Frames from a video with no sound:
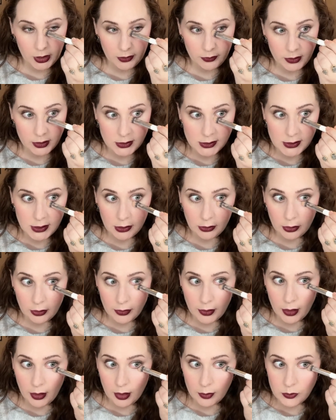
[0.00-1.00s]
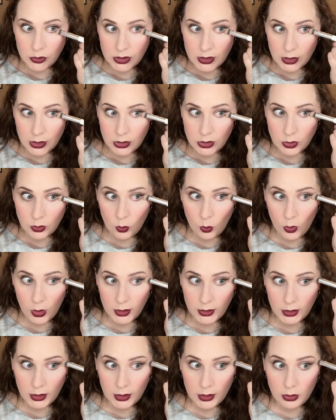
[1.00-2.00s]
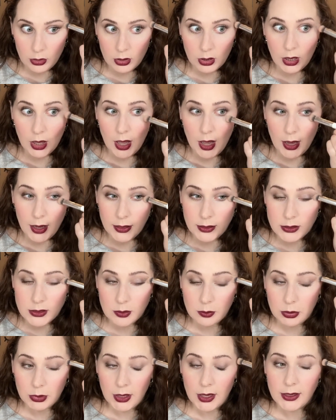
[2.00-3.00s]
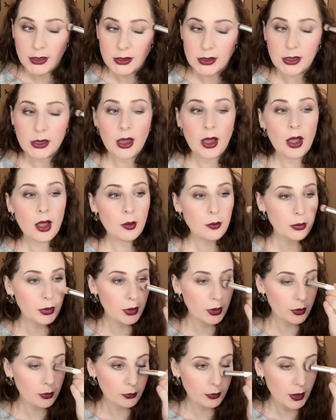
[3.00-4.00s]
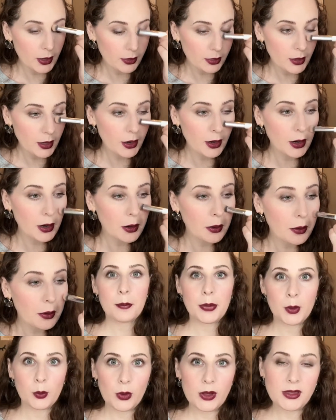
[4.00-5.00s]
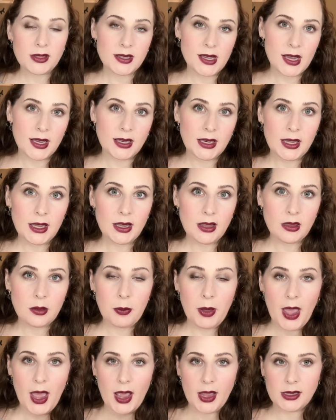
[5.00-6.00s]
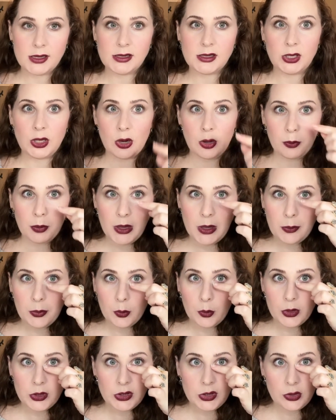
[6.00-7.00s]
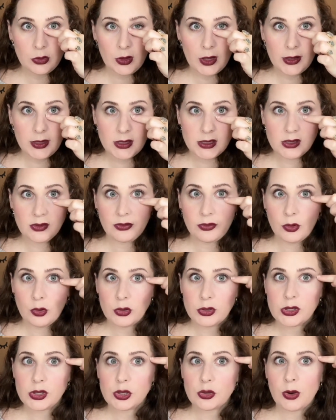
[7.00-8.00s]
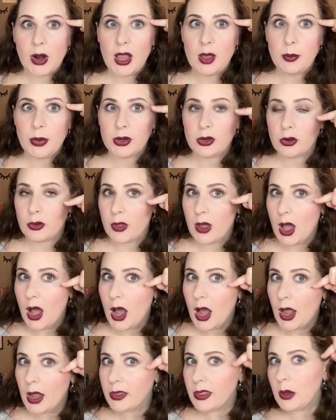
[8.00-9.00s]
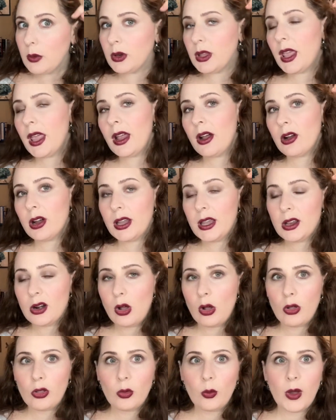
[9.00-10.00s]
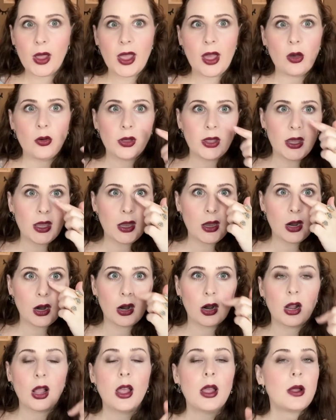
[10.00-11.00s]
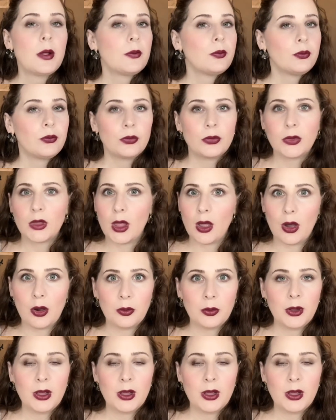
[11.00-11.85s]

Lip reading: of concealer there. I'm just going to do one little line to blend it up right there. But with technique in the past, people would do this full stripe under the eye. They would carry it all the way out here. No.